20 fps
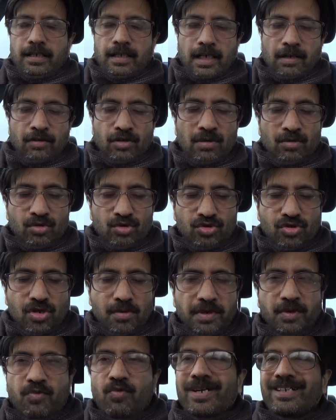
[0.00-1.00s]
I'll come to the
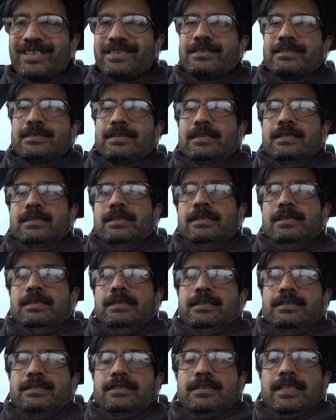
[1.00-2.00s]
topic, what is uh,
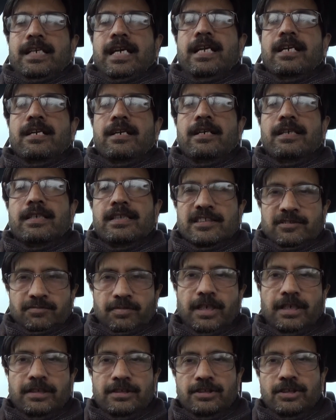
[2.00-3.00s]
skeletal
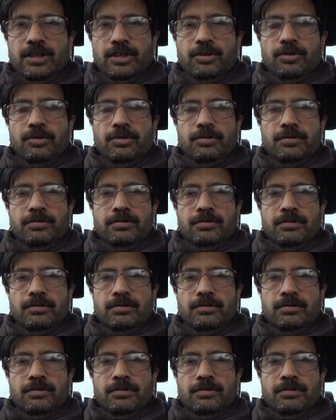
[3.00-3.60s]
dysplasia, you know.